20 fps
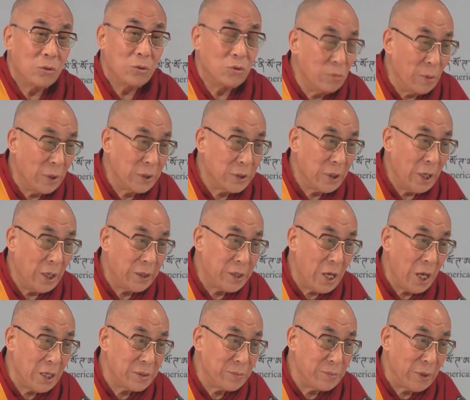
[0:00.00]
too much
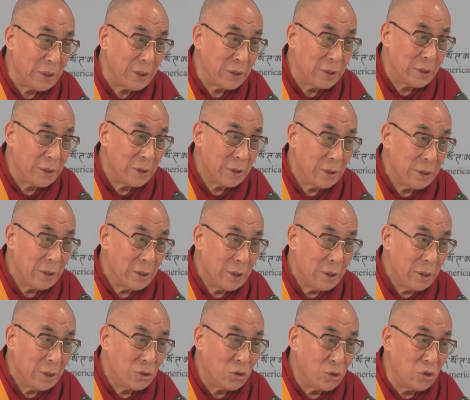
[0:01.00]
attachment,
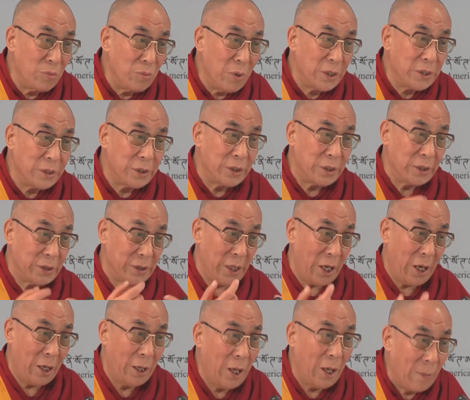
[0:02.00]
too much
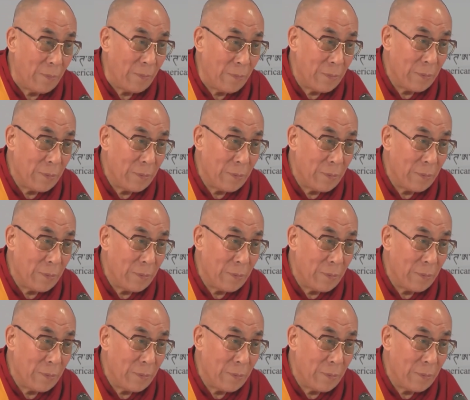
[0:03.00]
desire come.